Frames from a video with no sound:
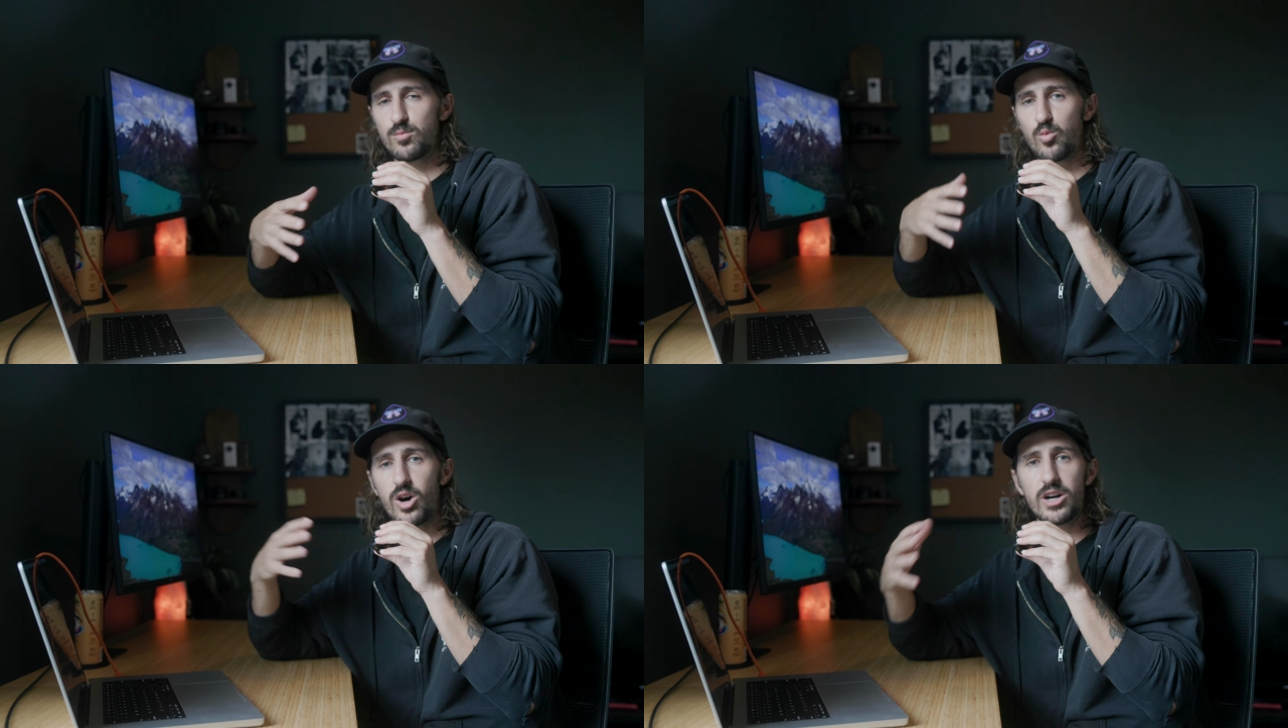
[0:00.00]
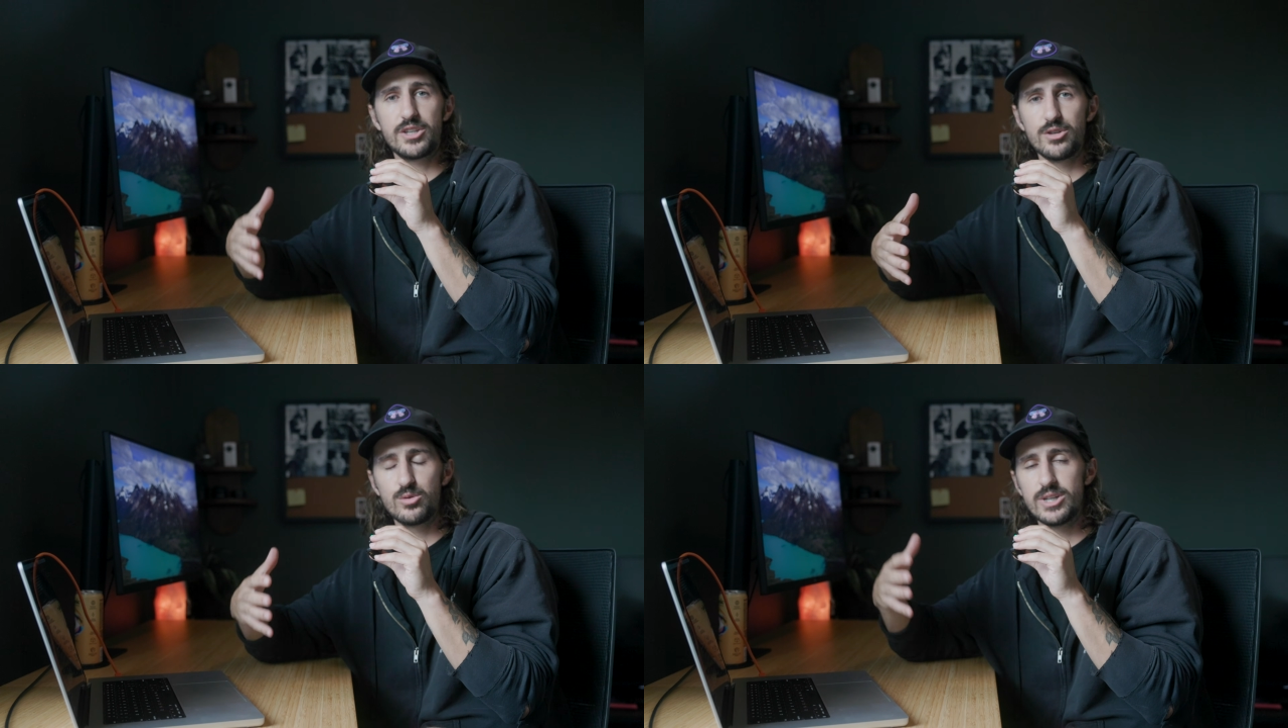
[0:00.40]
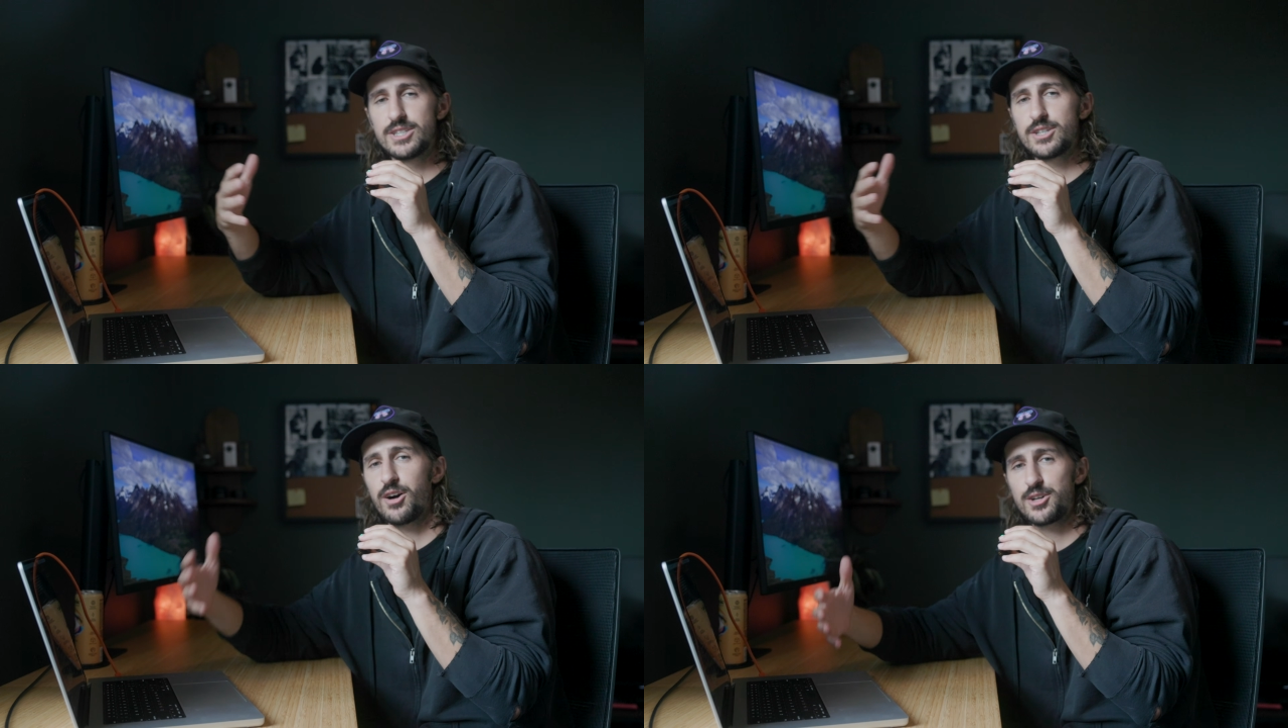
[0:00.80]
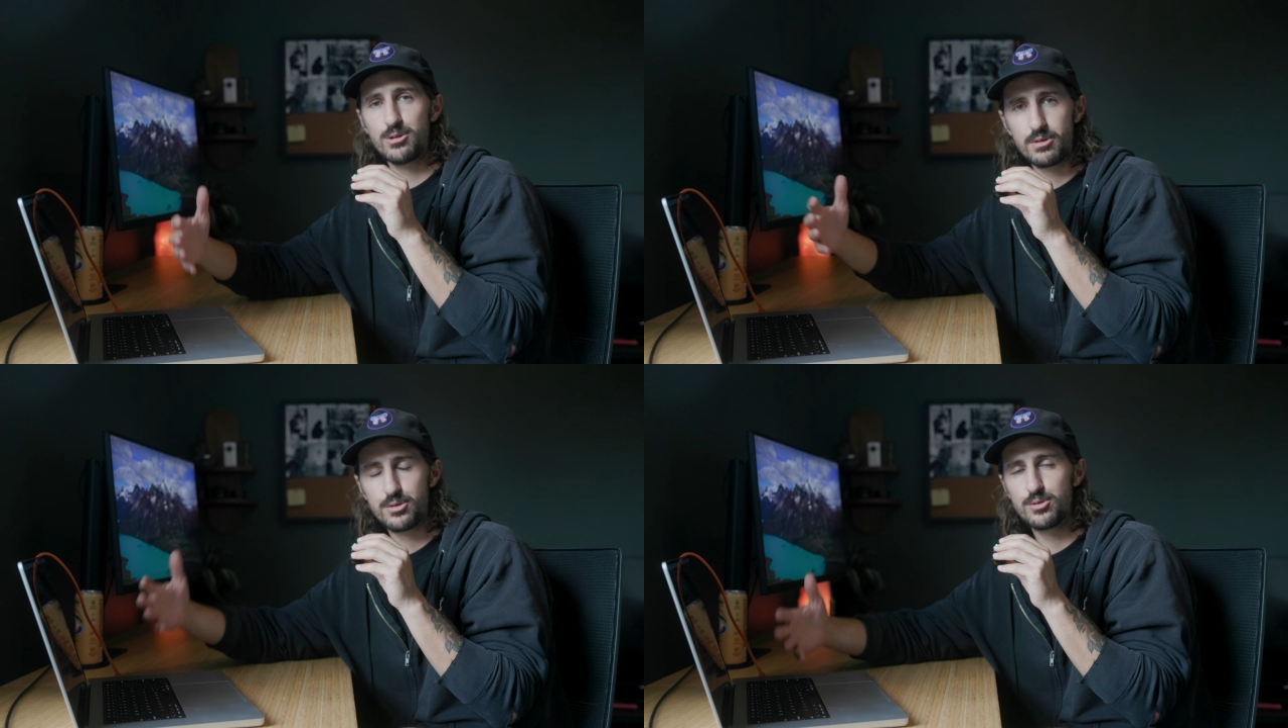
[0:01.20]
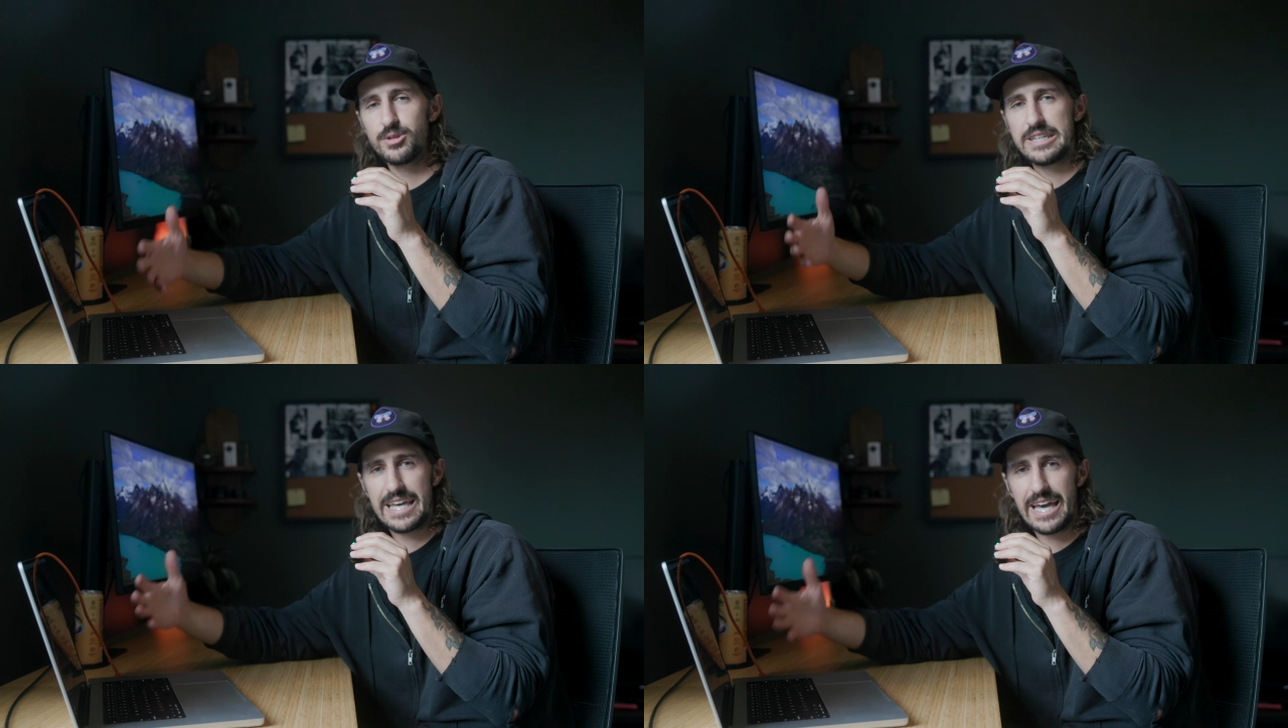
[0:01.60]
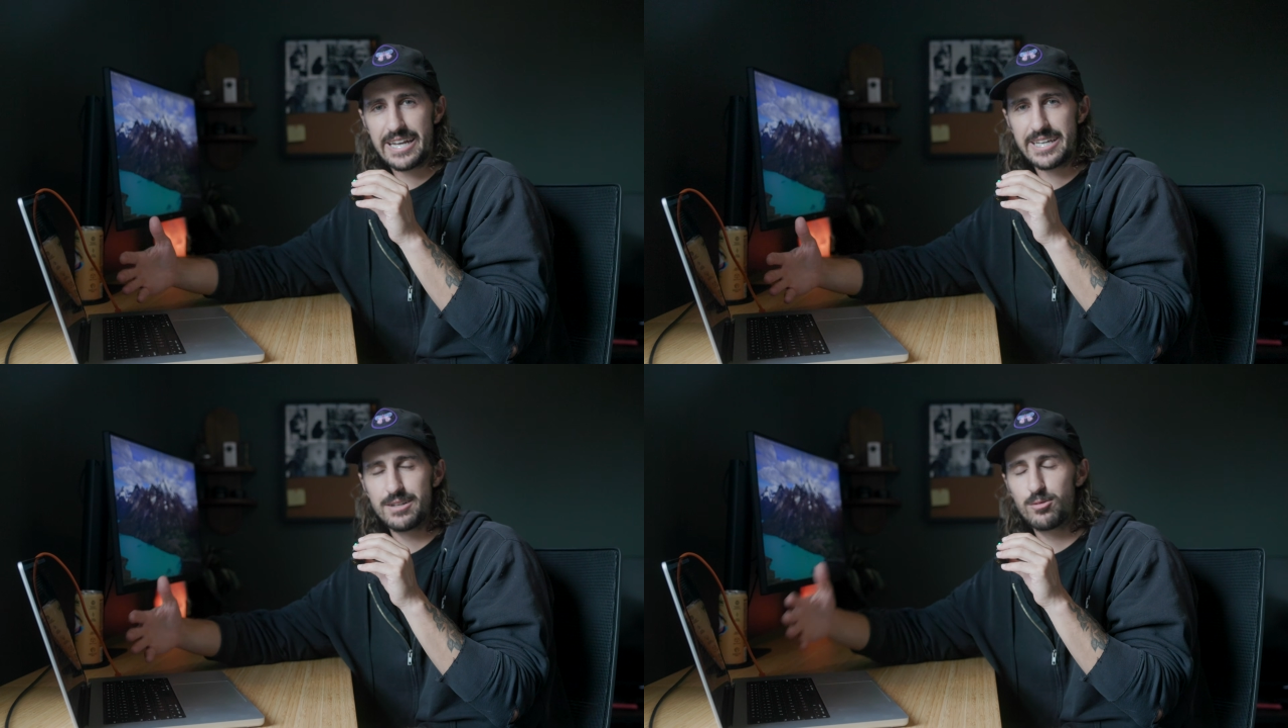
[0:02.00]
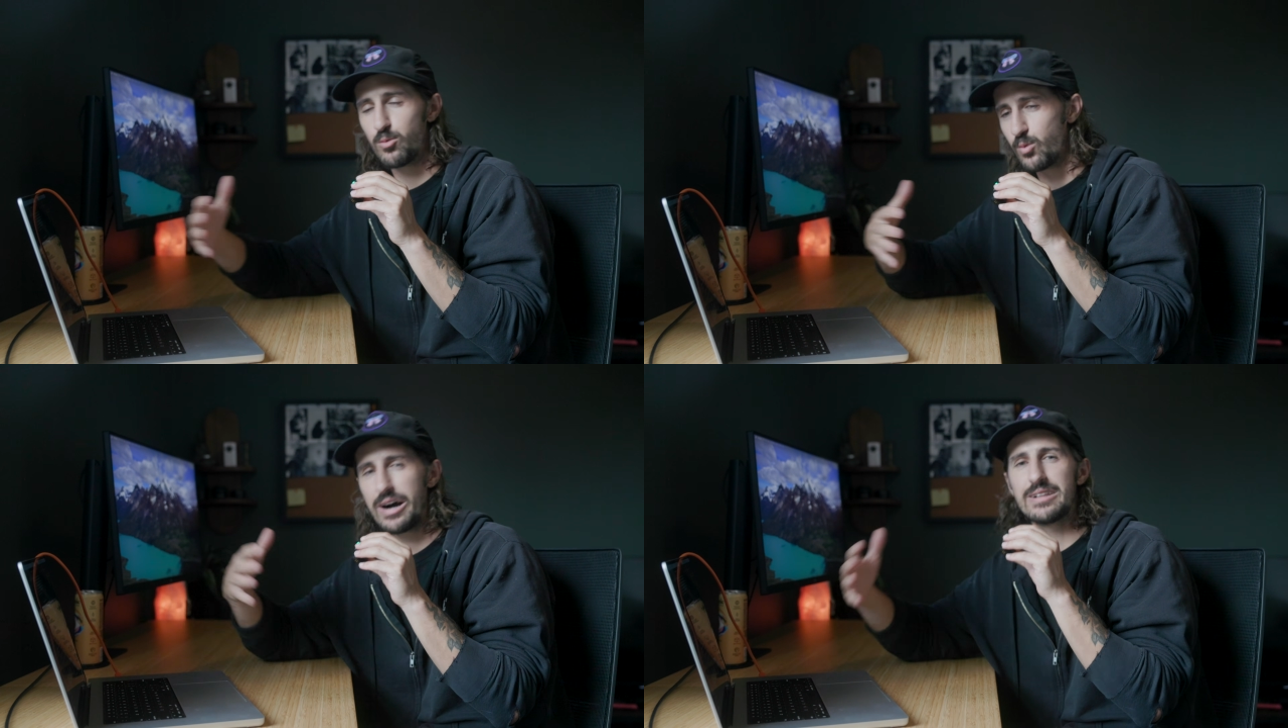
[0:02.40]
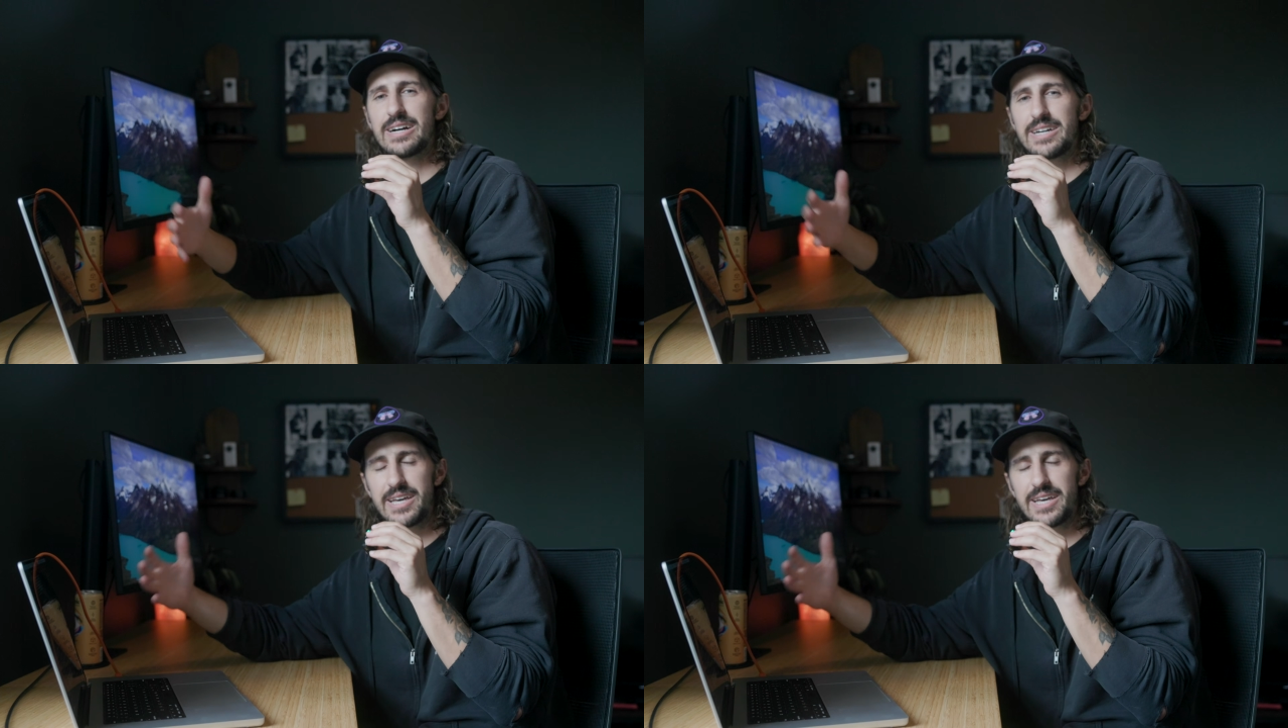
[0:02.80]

walk you and talk you through the edit while I